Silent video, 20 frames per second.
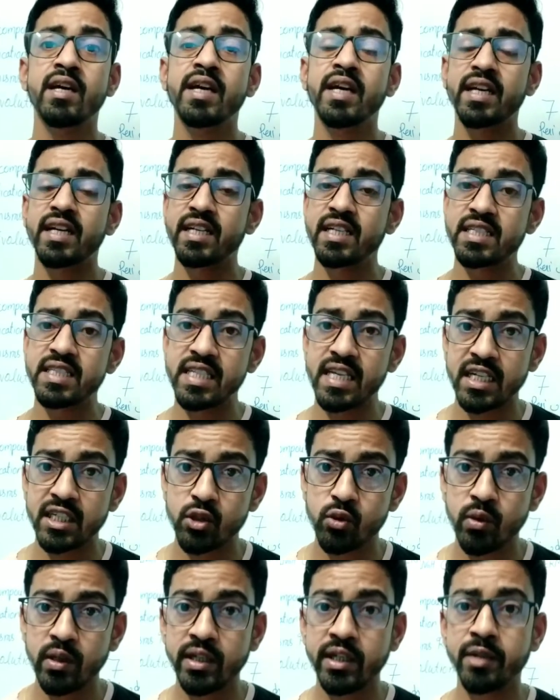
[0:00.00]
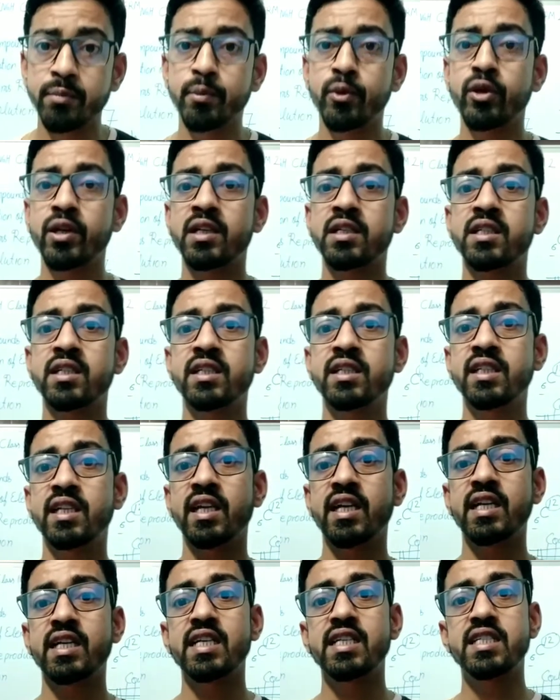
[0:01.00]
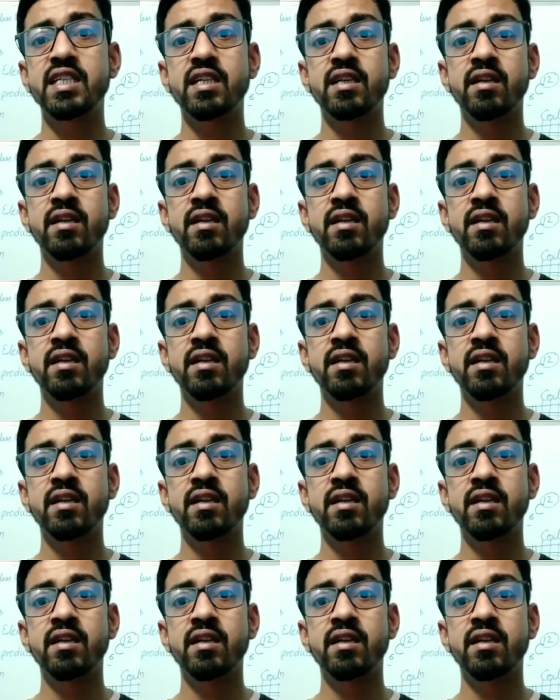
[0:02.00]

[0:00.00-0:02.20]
In asexual reproduction, there is